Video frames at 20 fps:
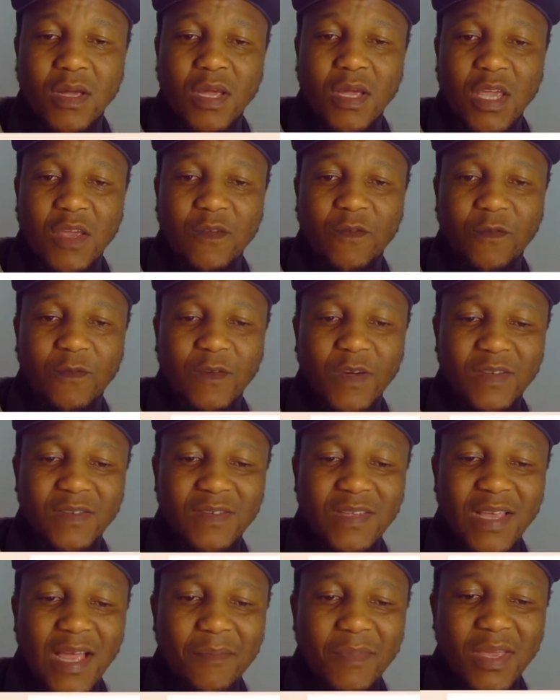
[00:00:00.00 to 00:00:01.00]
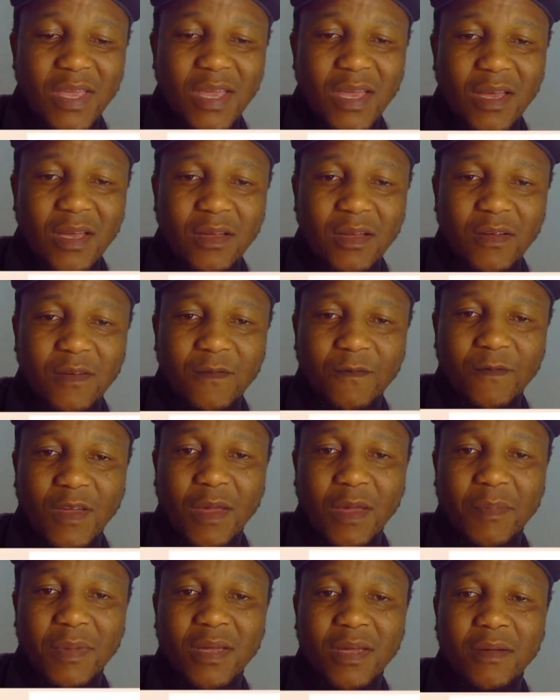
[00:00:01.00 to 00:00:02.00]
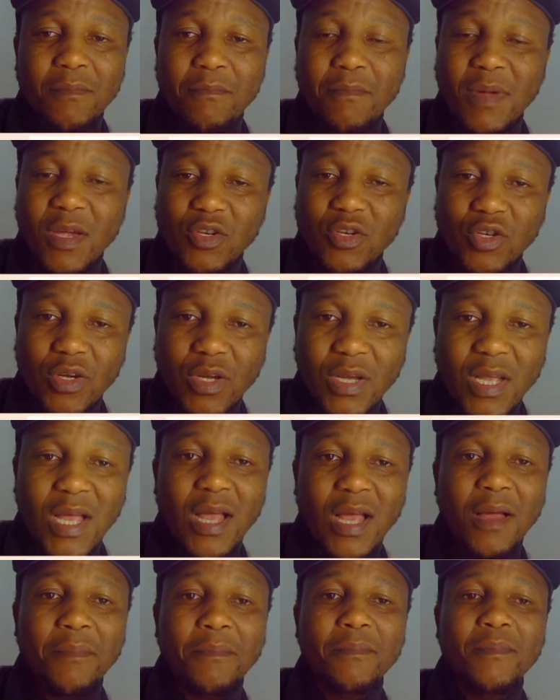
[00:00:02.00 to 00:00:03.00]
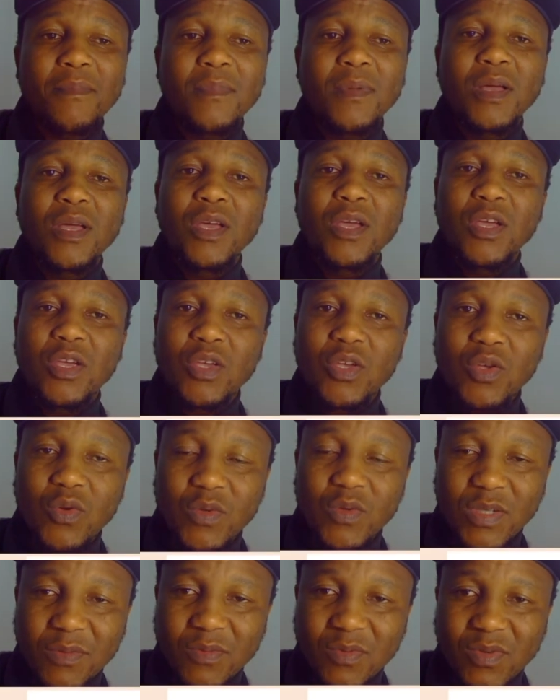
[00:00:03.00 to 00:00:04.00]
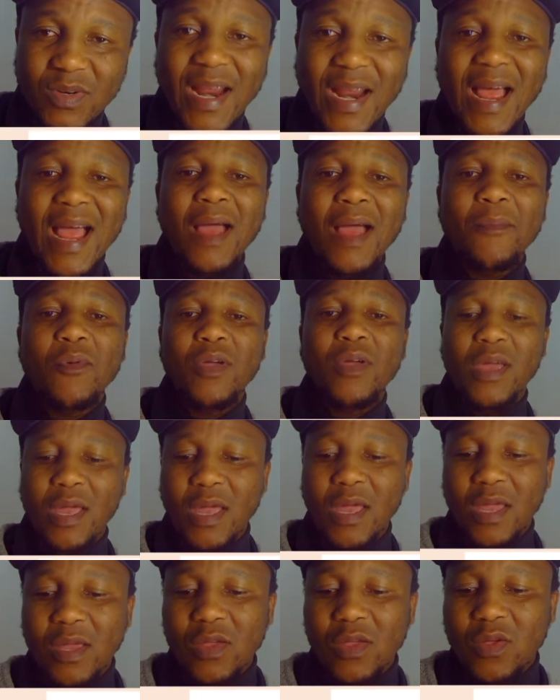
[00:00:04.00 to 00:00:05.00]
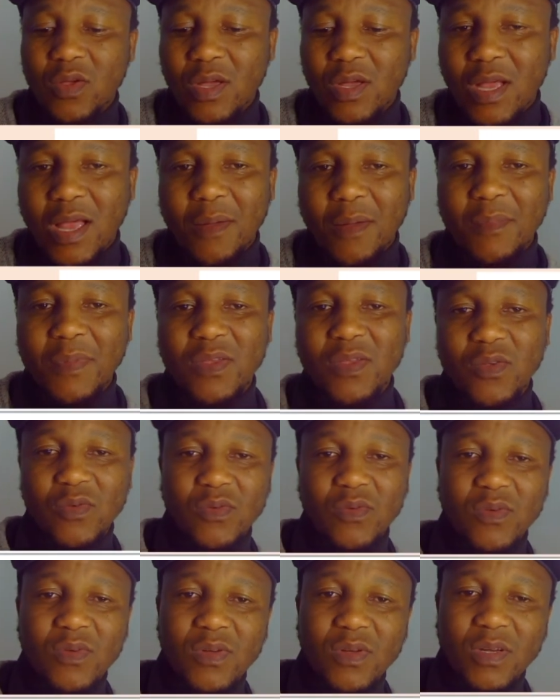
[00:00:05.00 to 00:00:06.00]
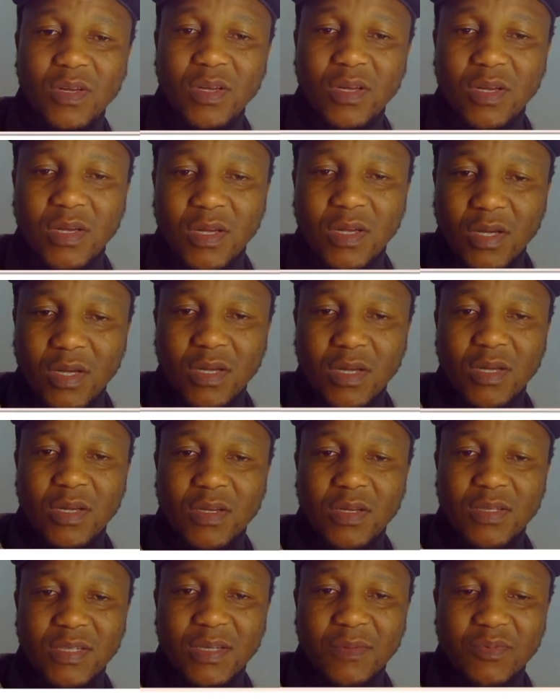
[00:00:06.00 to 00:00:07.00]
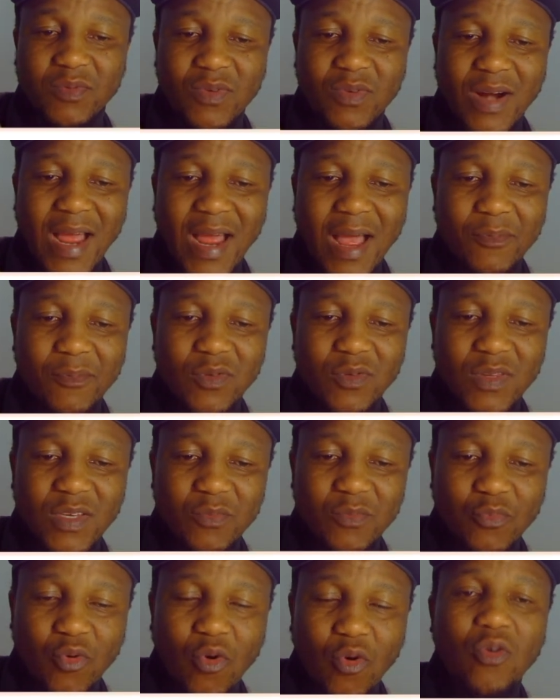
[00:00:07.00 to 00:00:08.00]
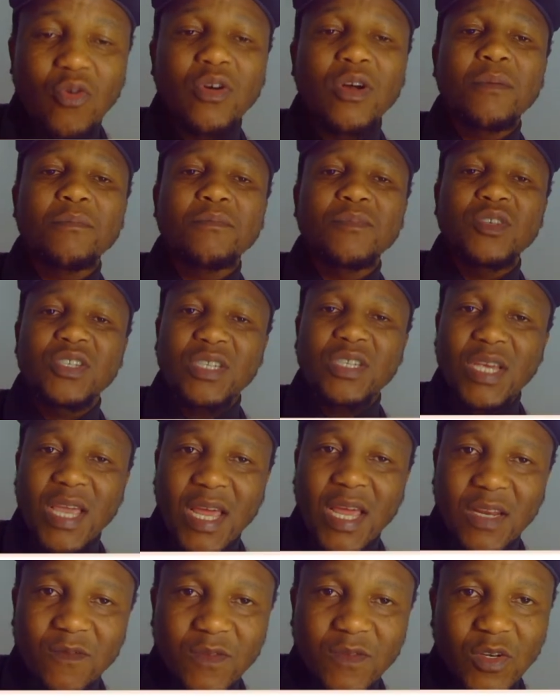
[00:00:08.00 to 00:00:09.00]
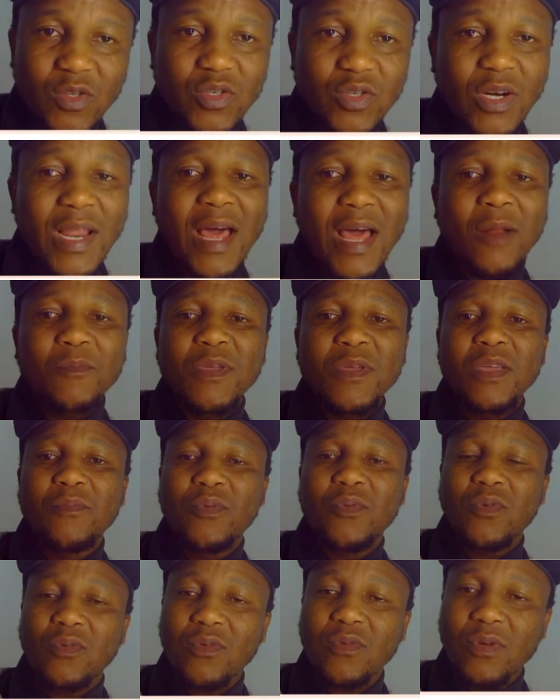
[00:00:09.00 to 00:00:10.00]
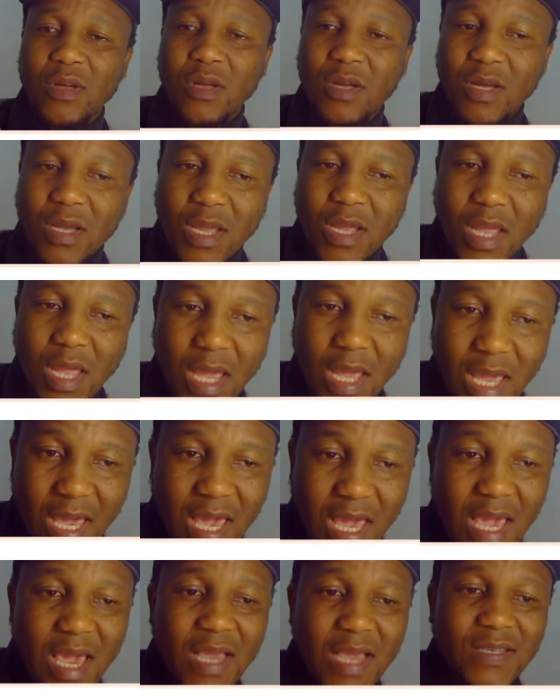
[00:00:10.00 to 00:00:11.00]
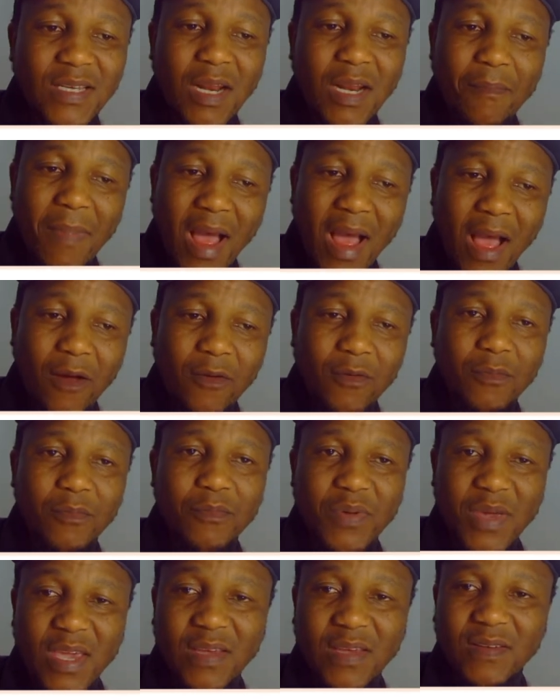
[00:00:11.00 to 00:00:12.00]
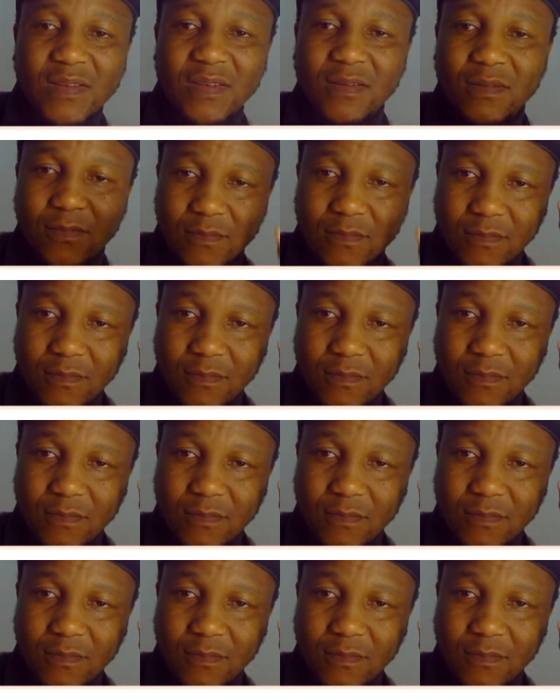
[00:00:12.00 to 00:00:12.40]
If you FaceTime here, family, make sure you come, you subscribe, okay? Come and you subscribe to this program, share this video to a lot of people. Ease and amount. Peace.